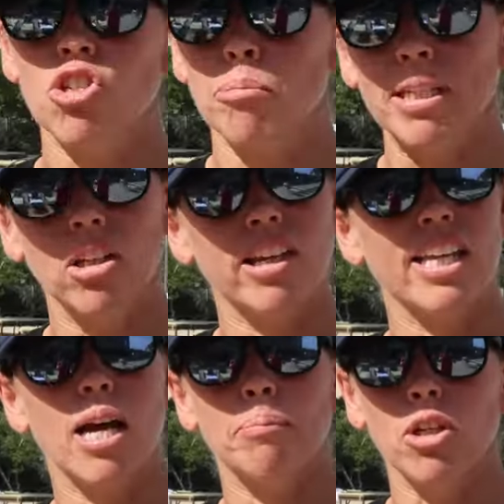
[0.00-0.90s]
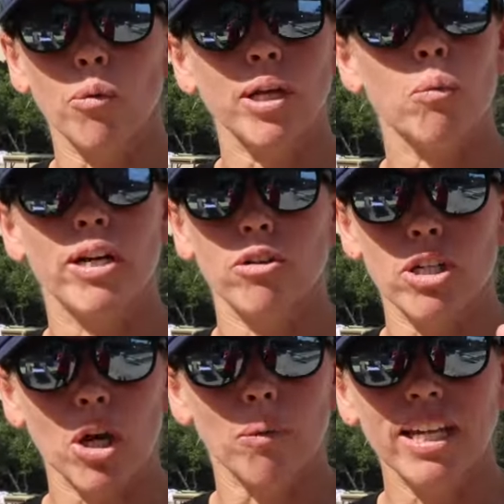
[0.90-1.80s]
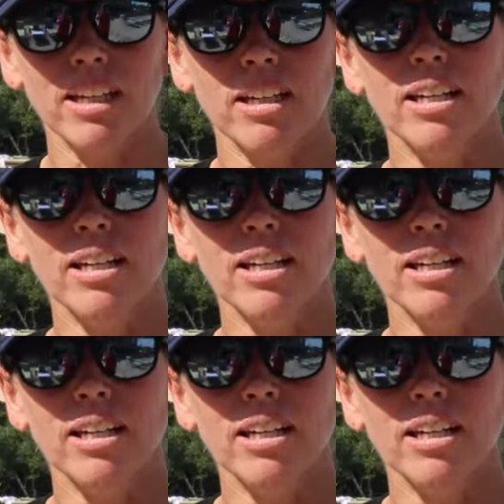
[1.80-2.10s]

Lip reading: you should be looking up, knowing where you're going.